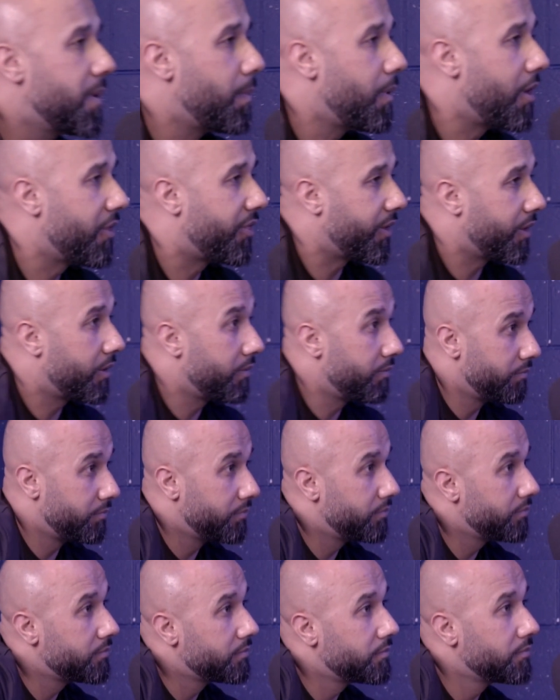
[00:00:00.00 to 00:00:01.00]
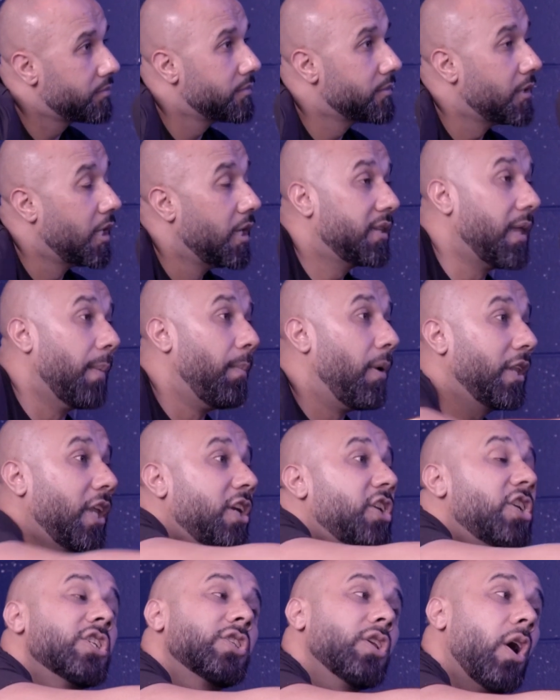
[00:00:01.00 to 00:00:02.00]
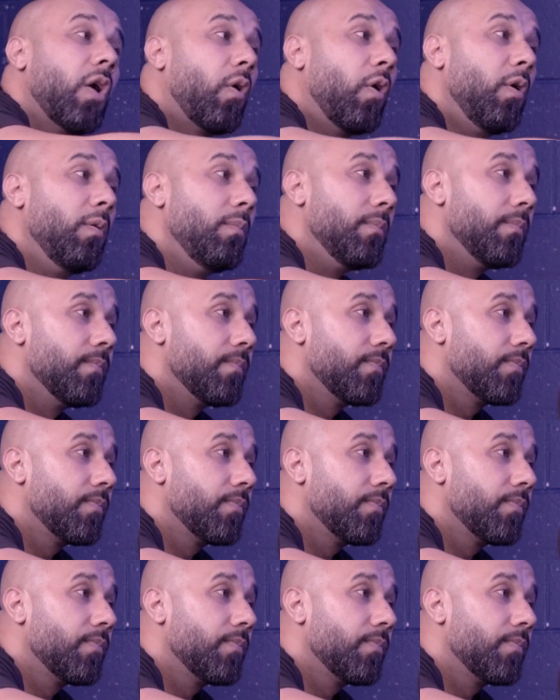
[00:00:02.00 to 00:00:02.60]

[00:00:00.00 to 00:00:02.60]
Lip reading: the mother? The mother, she's not home.